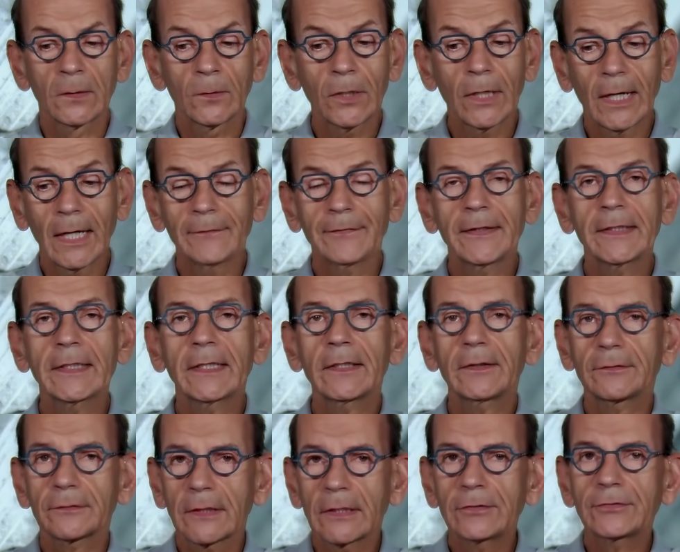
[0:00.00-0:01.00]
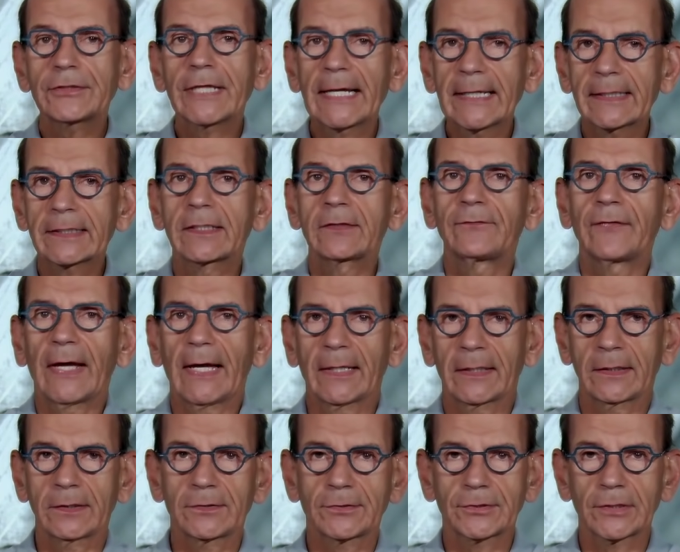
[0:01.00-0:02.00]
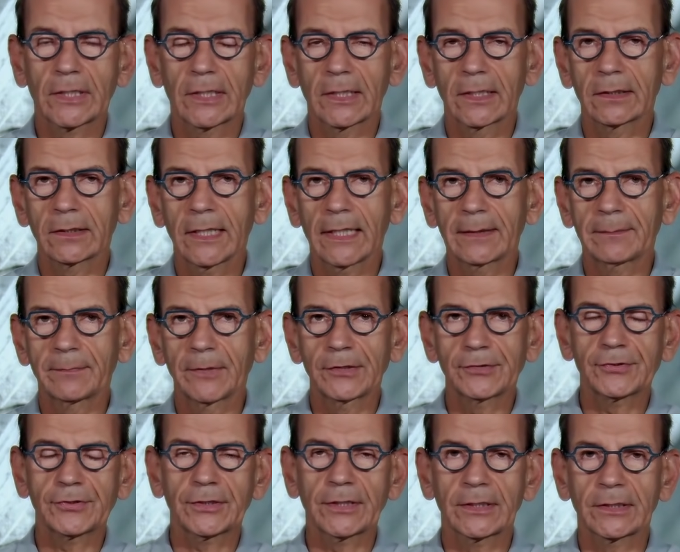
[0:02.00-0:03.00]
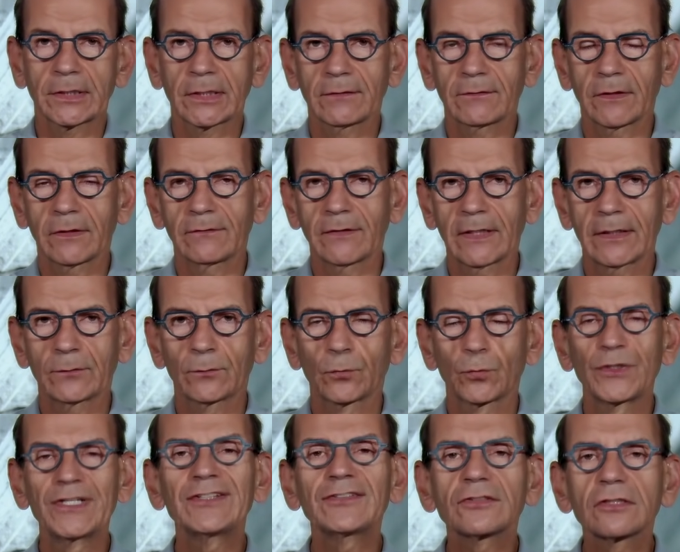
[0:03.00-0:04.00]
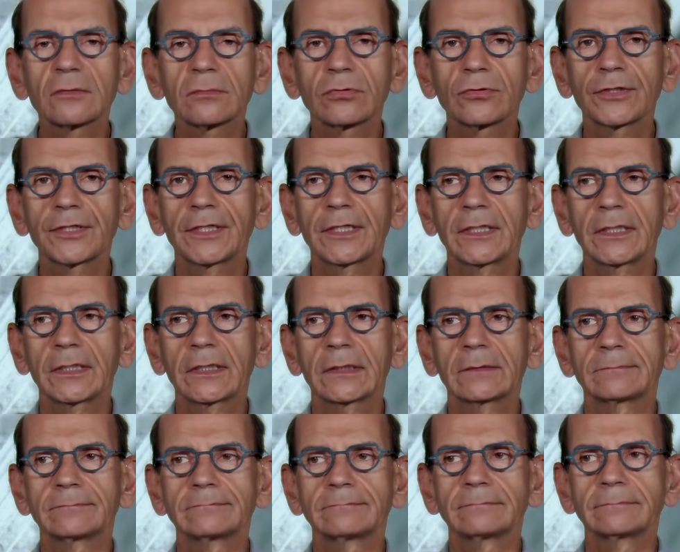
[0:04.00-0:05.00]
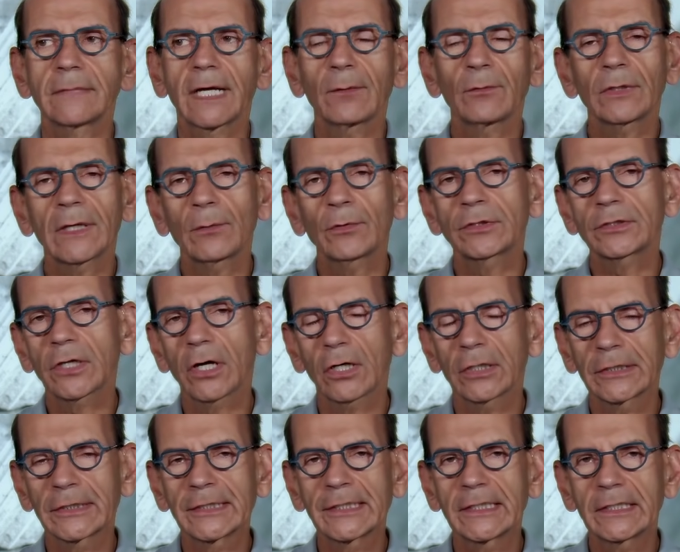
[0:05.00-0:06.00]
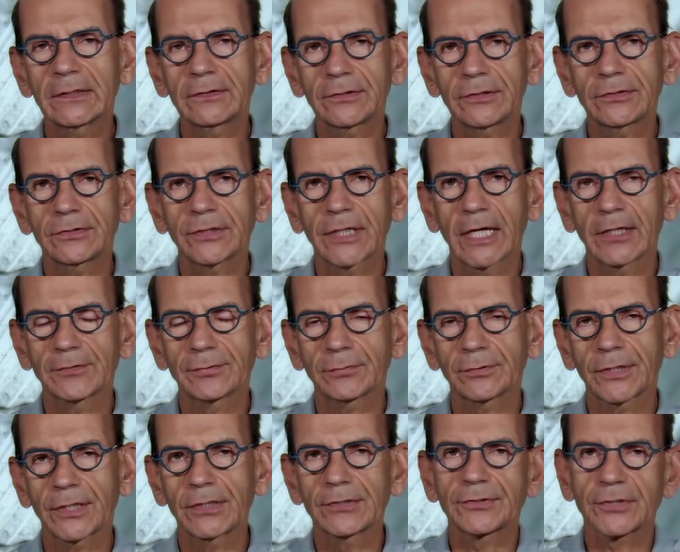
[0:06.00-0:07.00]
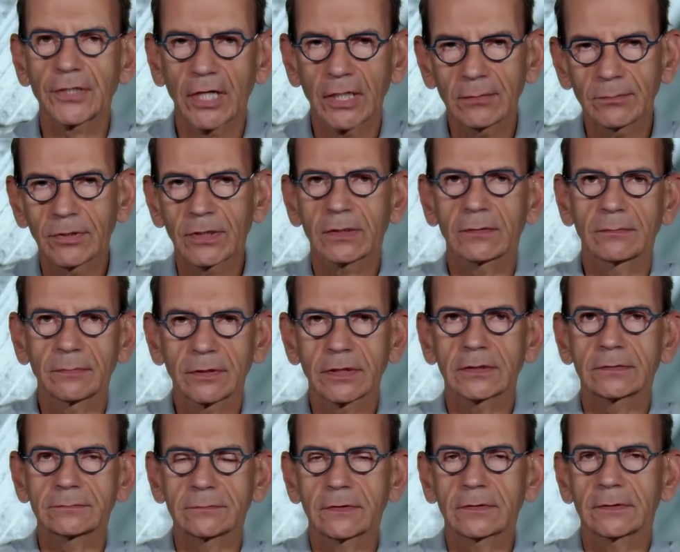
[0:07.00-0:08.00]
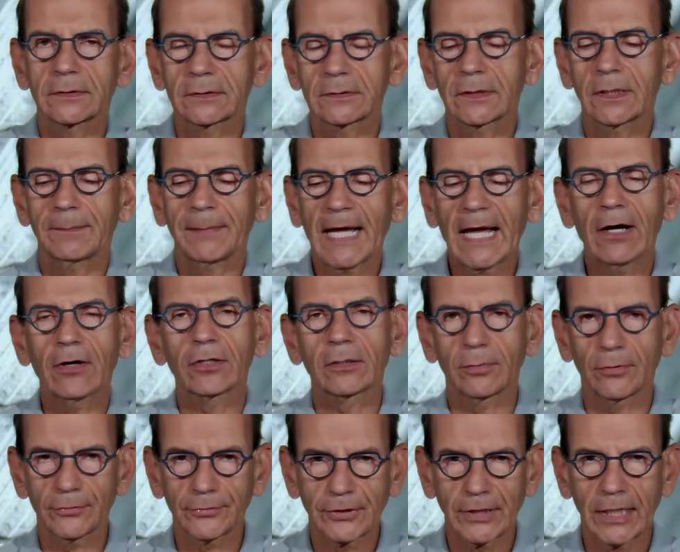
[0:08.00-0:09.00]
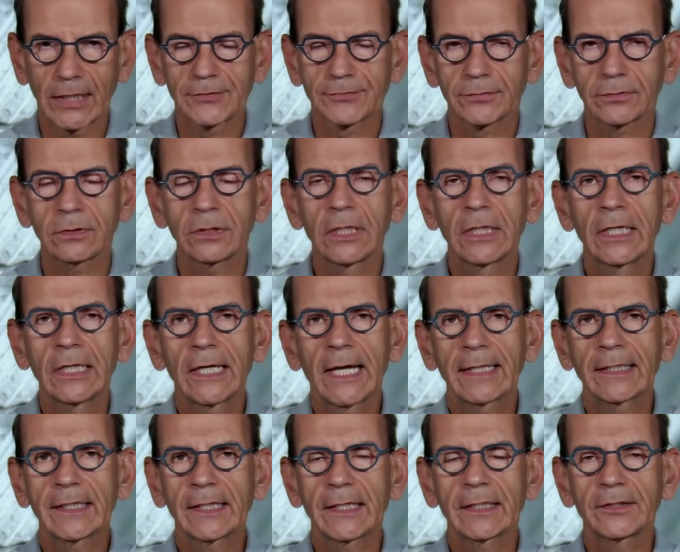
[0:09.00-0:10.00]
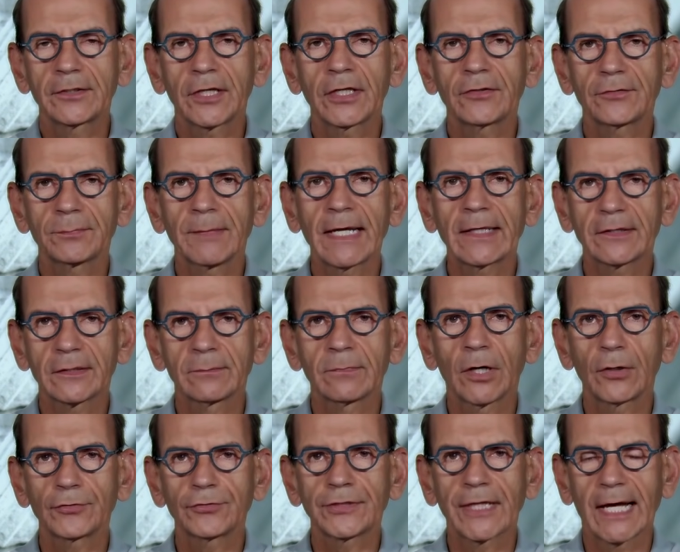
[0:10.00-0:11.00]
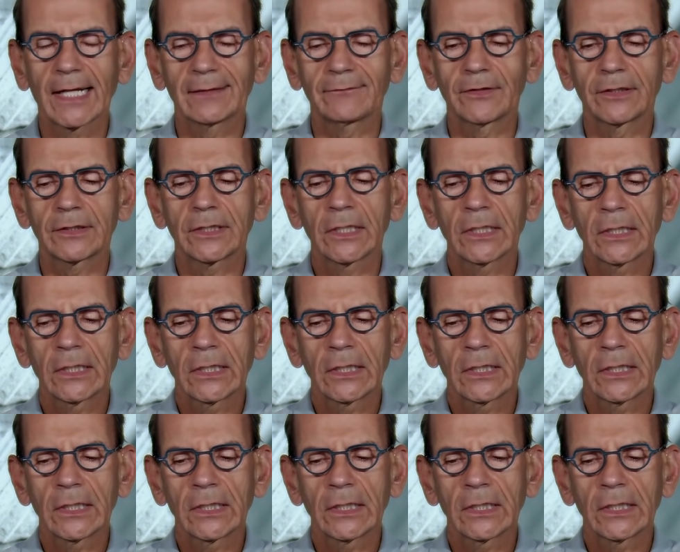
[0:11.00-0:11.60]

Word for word: Well, I think he, he's taken advantage, uh, like Michigan, of, of a reasonably, i w- I wouldn't call it an easy schedule, Keyshawn, but a, but uh, a palatable schedule, and, he, and he's made the most out of it.